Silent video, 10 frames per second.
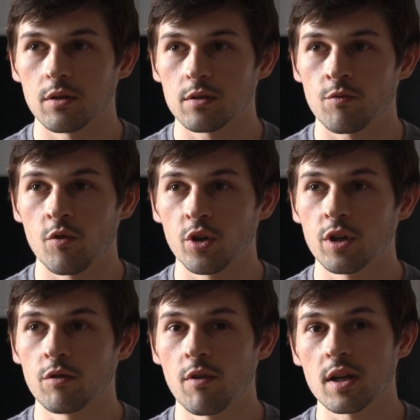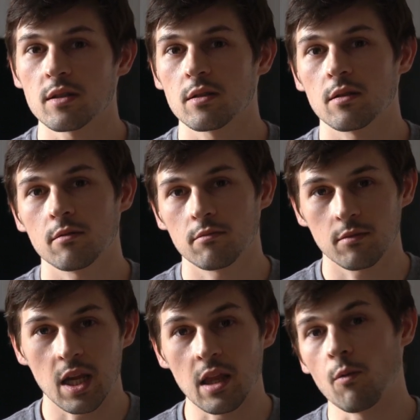some really good rest
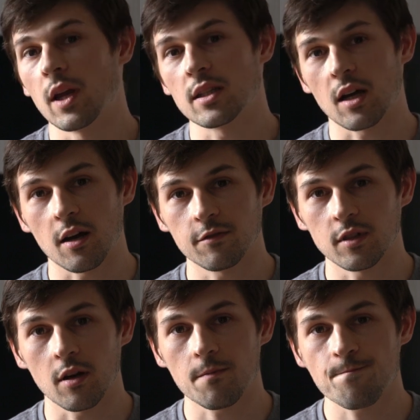in the weeks after.